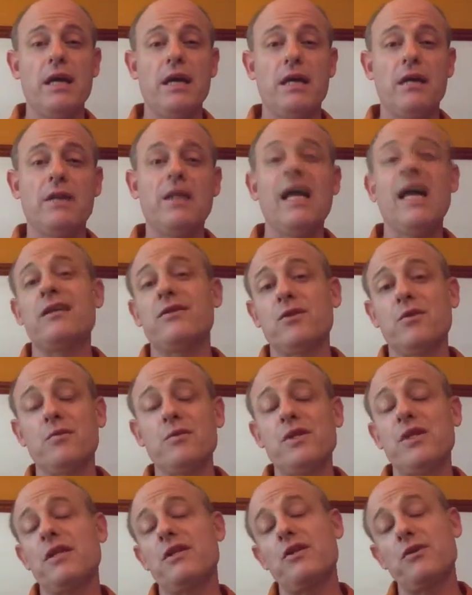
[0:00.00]

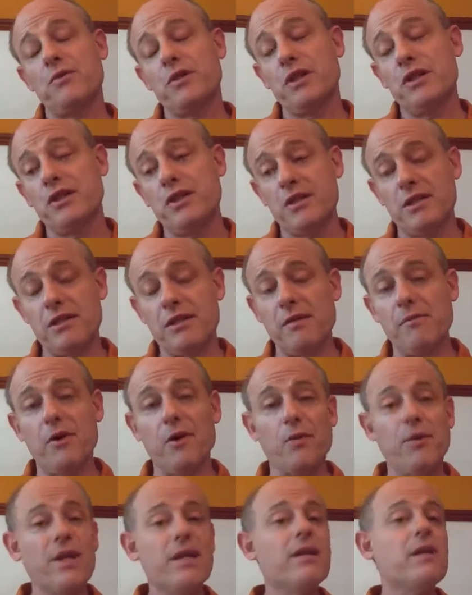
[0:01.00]
classrooms that you're teaching the same
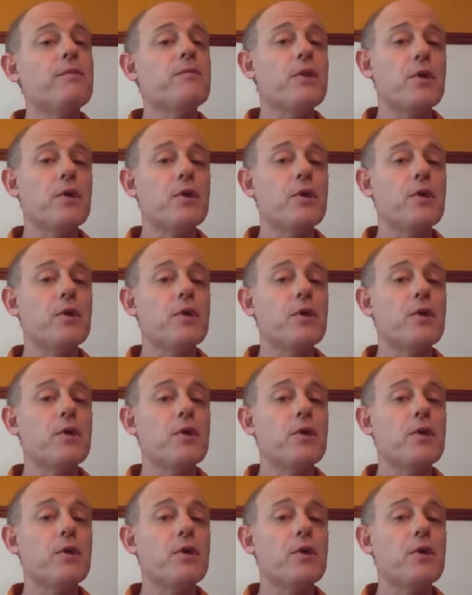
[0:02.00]
curriculum,